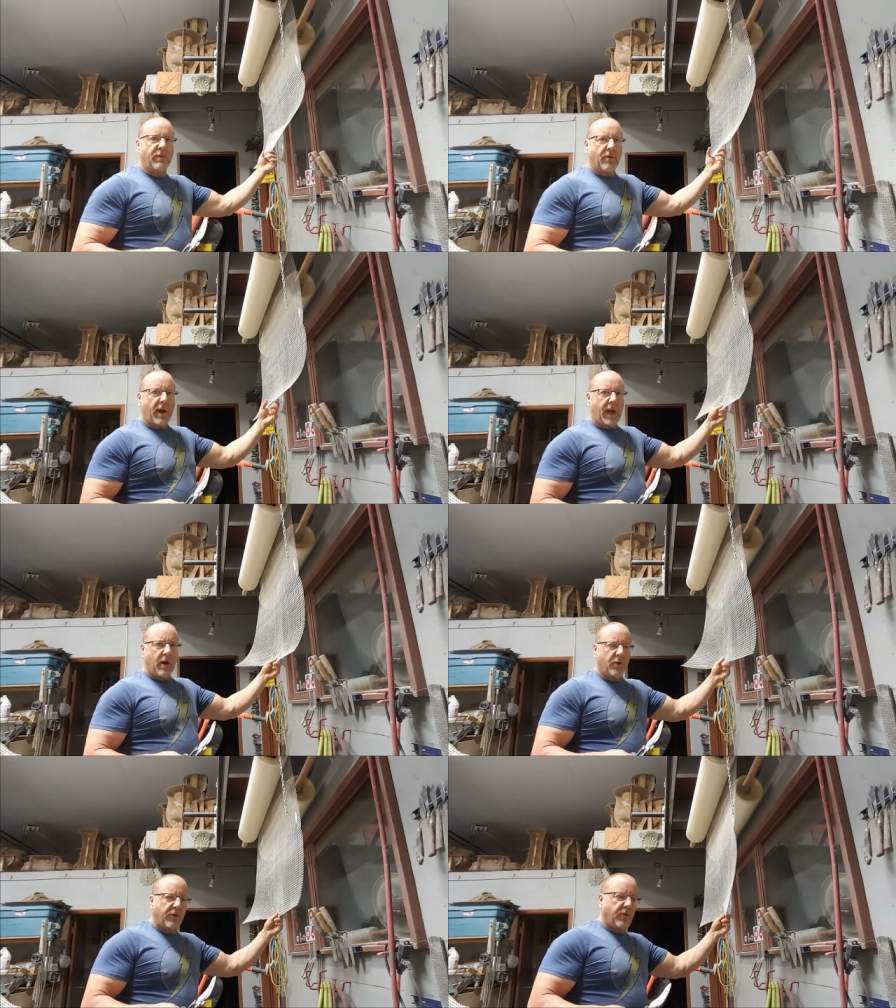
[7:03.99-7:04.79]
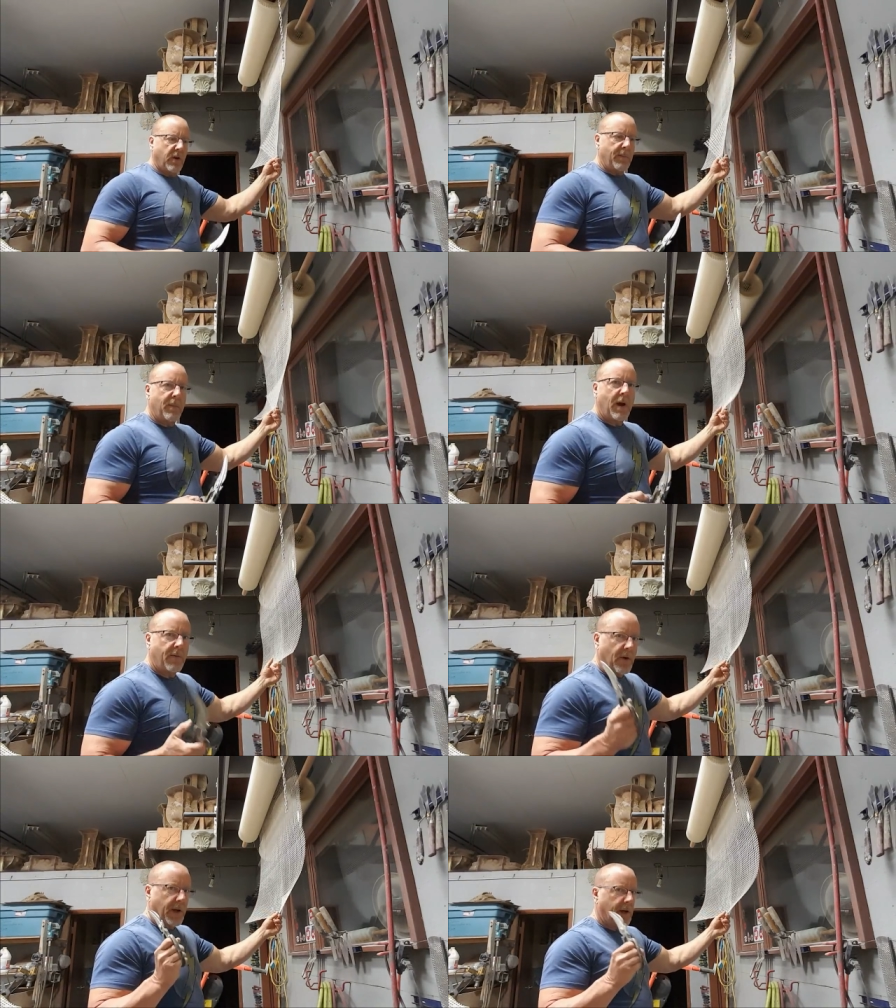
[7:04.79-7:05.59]
some of our AR scrim.
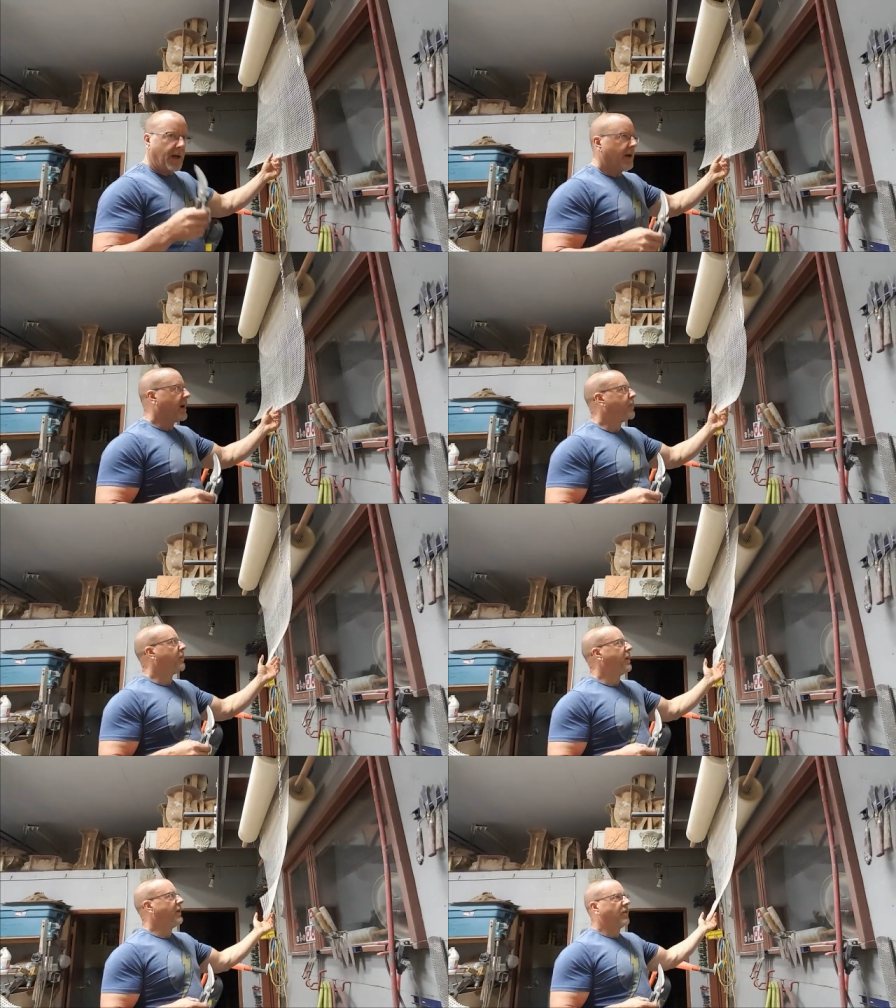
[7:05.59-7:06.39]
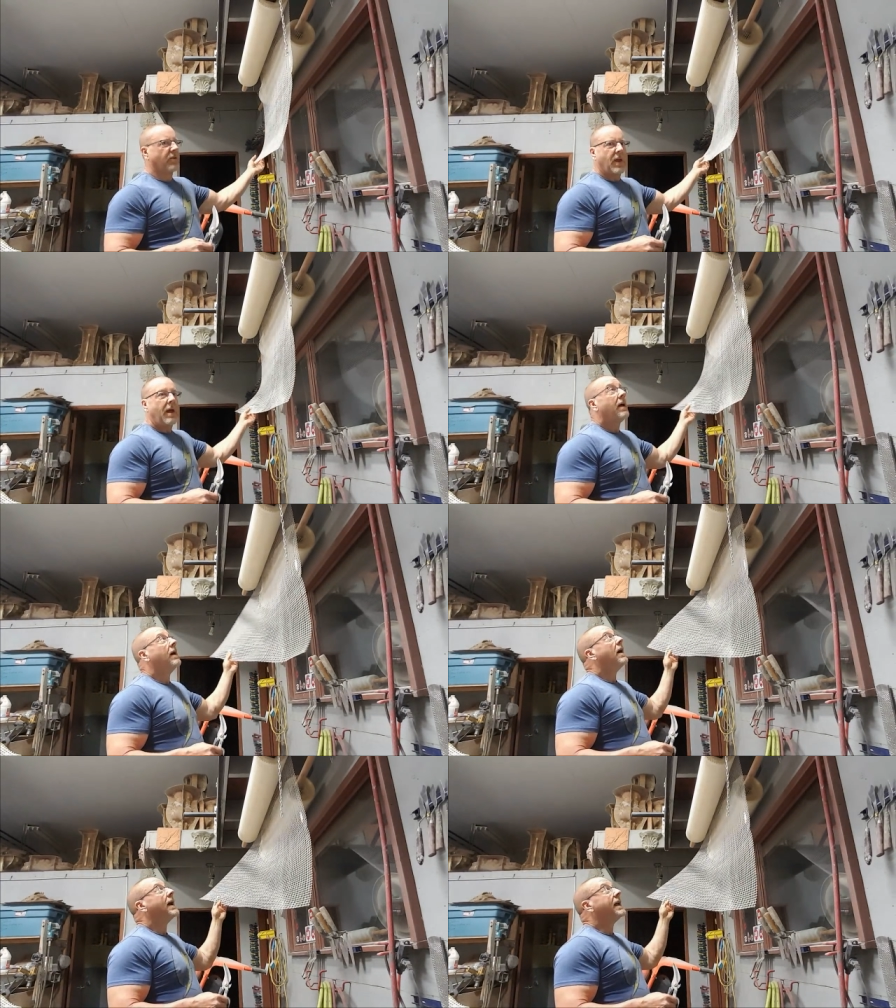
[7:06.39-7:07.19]
I've already cut a couple pieces.
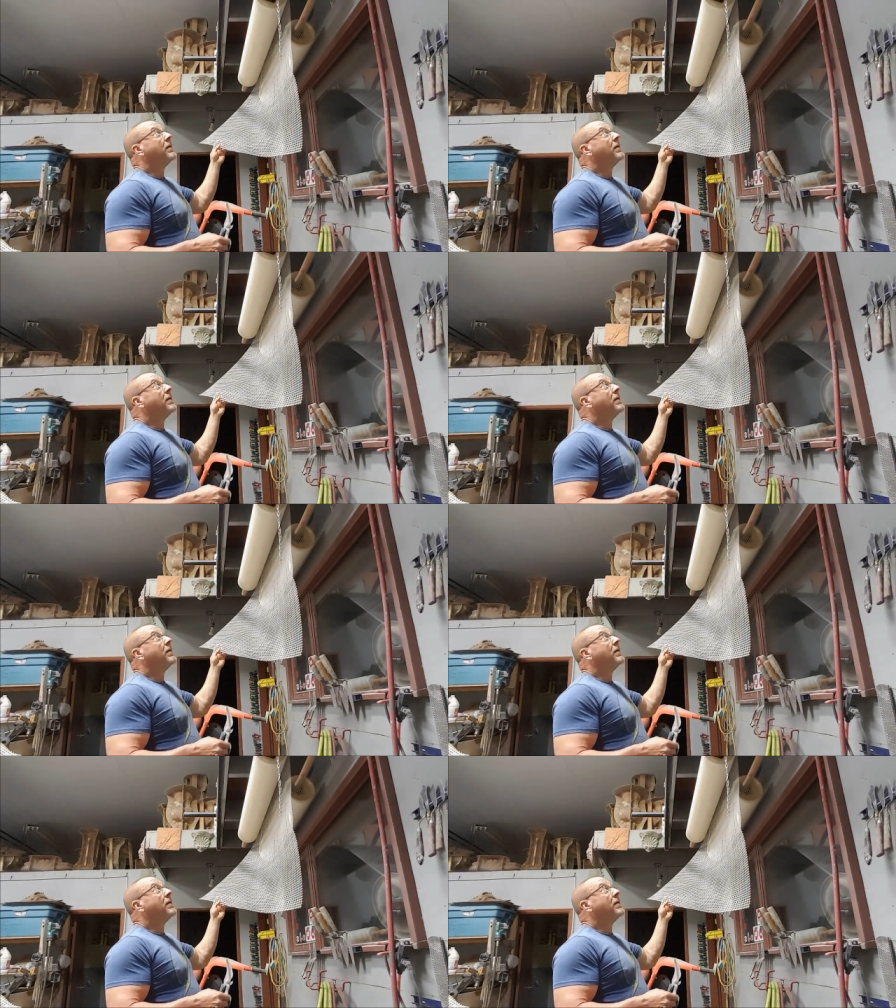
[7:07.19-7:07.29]
I